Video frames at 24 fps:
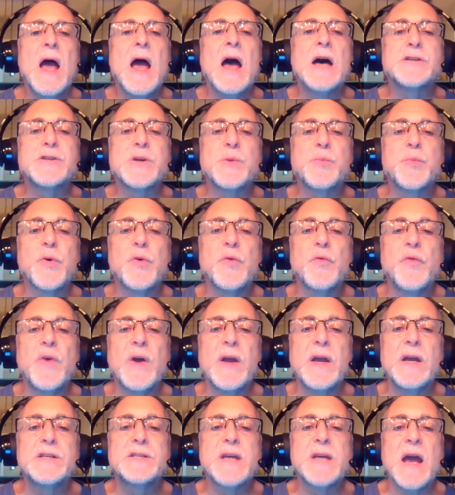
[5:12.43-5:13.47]
as it
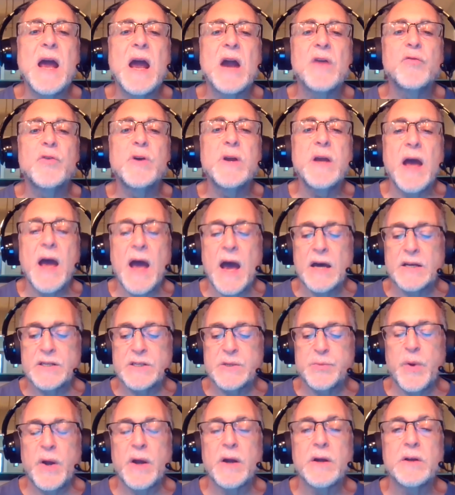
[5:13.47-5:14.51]
pervades every
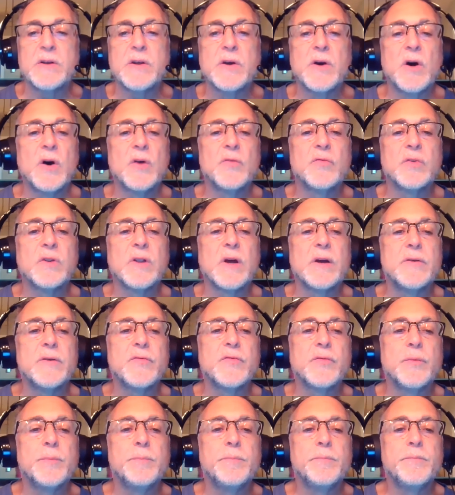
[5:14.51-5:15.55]
aspect of life.